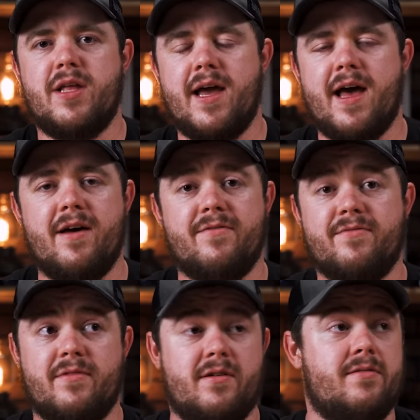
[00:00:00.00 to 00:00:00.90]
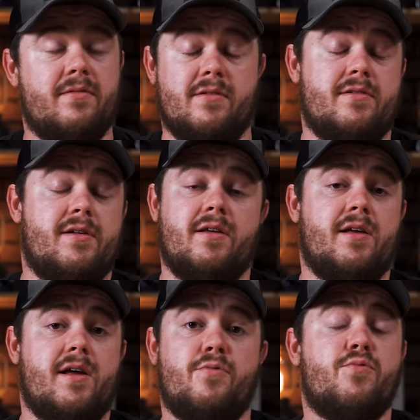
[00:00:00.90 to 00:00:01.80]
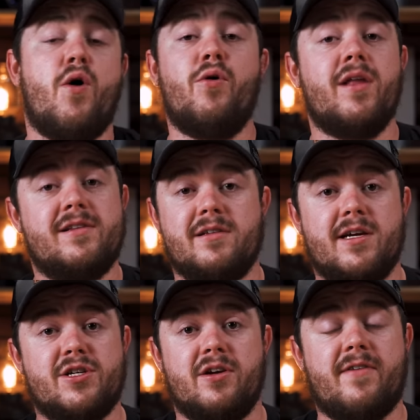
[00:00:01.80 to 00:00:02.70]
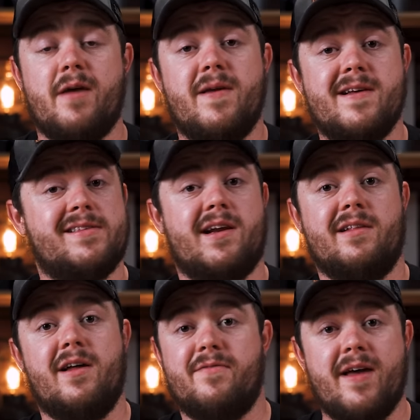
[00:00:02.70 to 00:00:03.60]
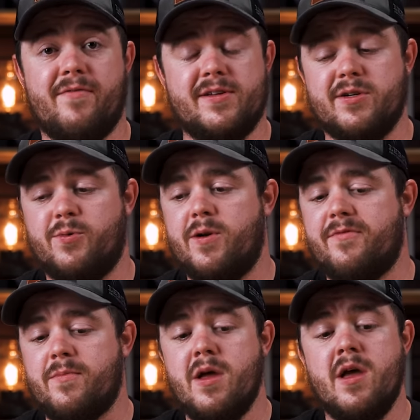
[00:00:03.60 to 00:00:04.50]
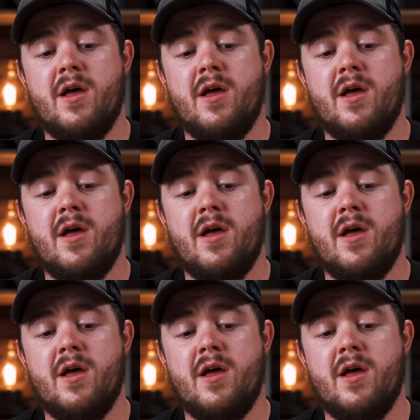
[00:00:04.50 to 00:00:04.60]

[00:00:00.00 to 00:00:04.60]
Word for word: They have a, a rolling selection of IPAs that I love every single one of them.